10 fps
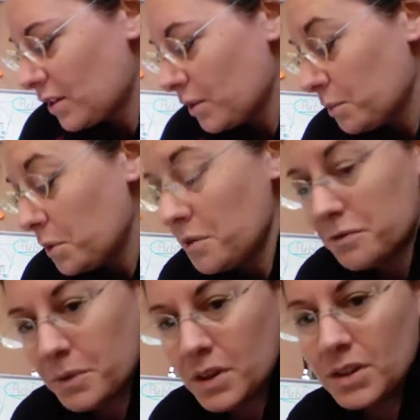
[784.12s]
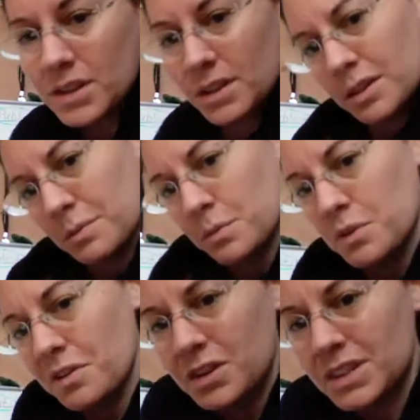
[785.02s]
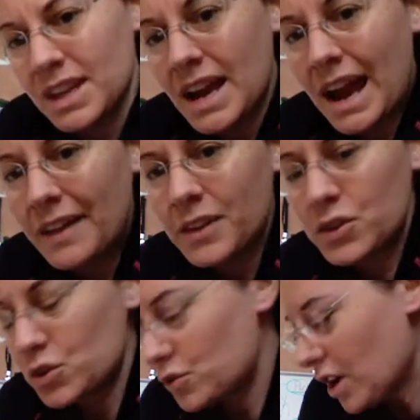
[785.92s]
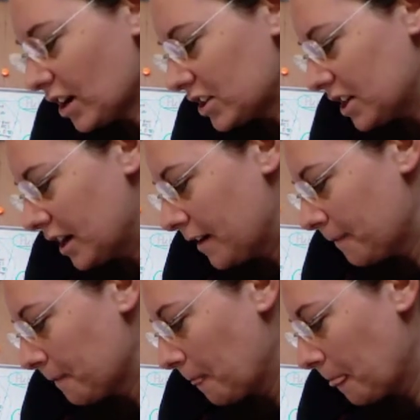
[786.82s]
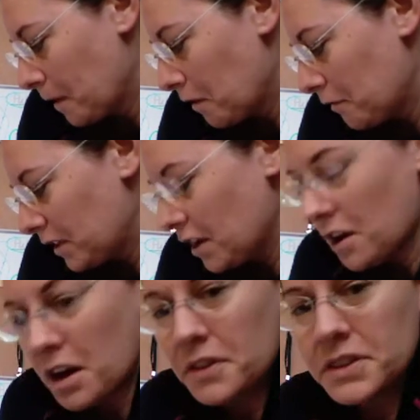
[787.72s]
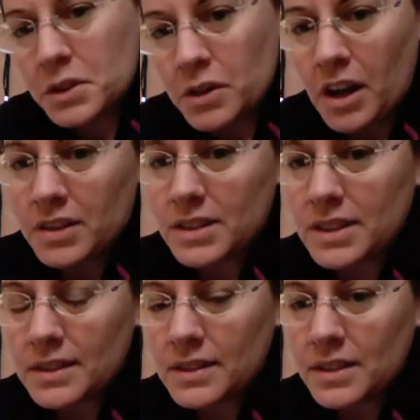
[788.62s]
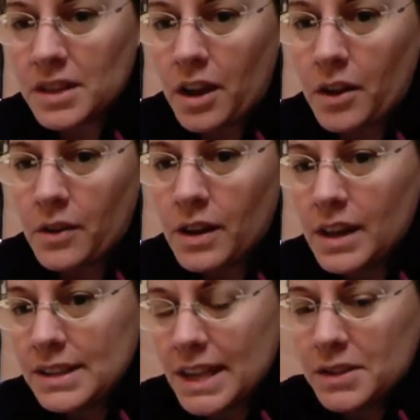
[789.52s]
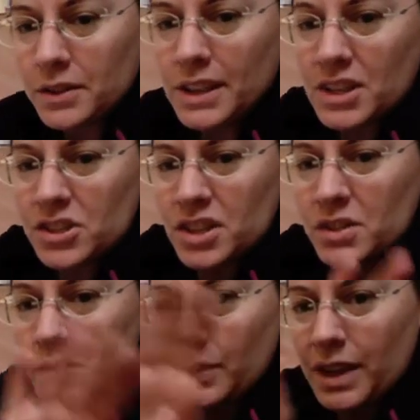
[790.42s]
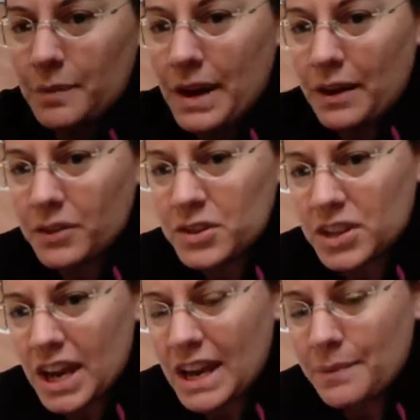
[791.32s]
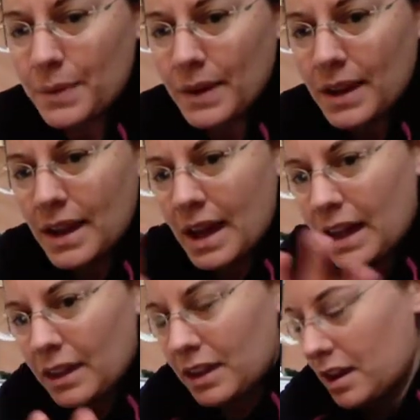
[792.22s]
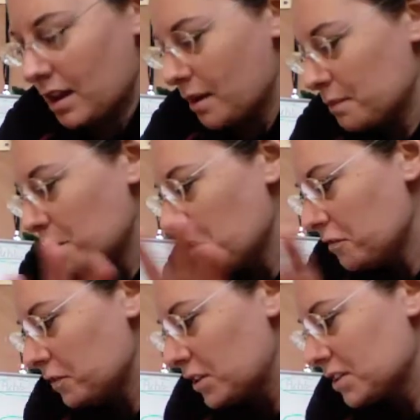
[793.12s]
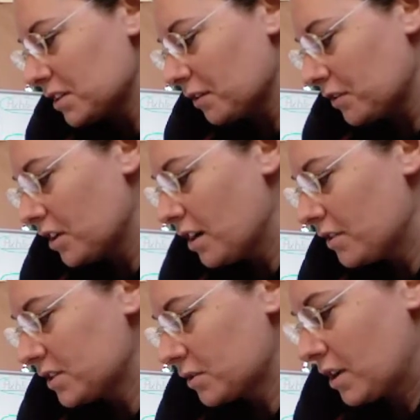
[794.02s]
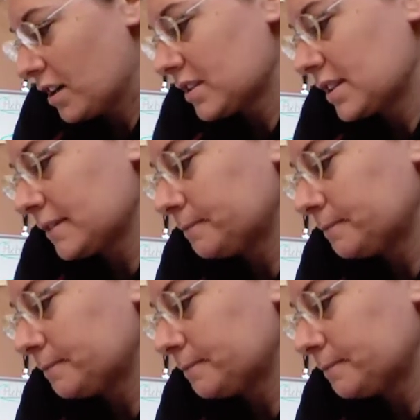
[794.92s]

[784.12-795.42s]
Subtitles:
the movement and the structure of the Earth's crust. So tectonic is just talking about the shape and the movement of the Earth's crust.